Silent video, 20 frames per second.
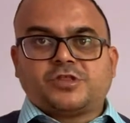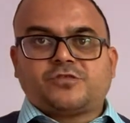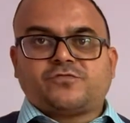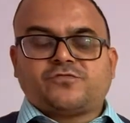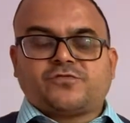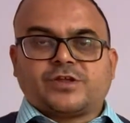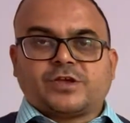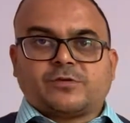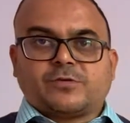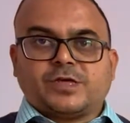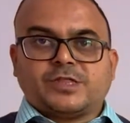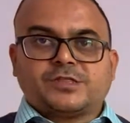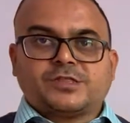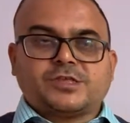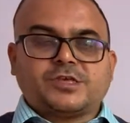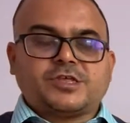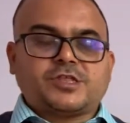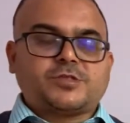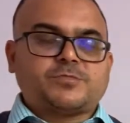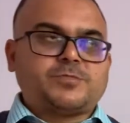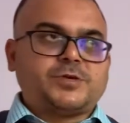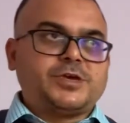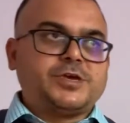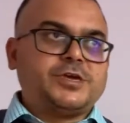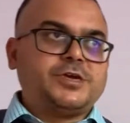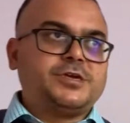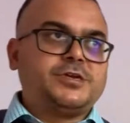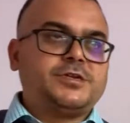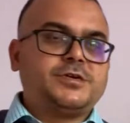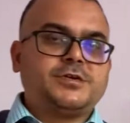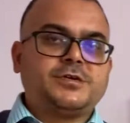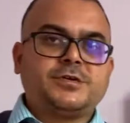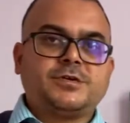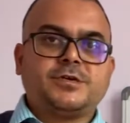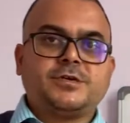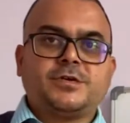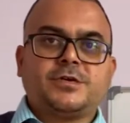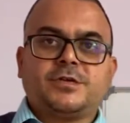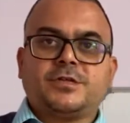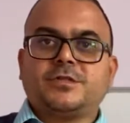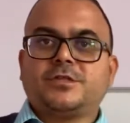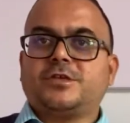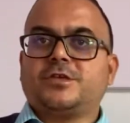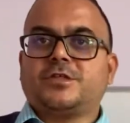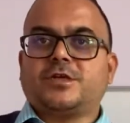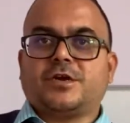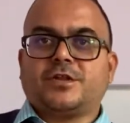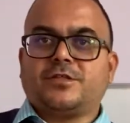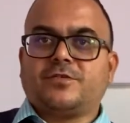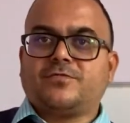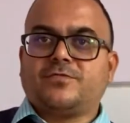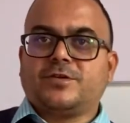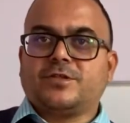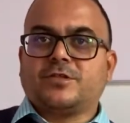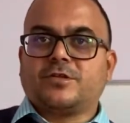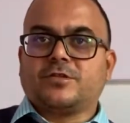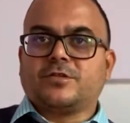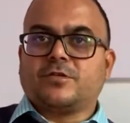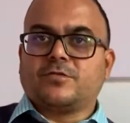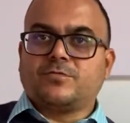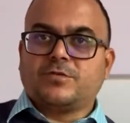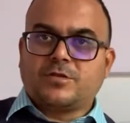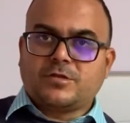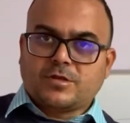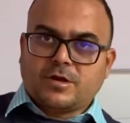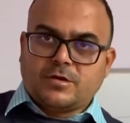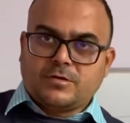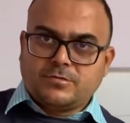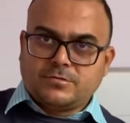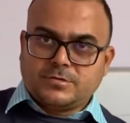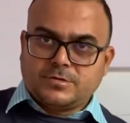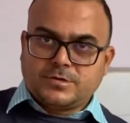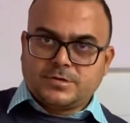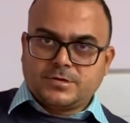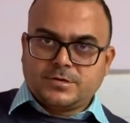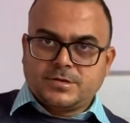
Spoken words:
frequency, speed. These are the features of the sound.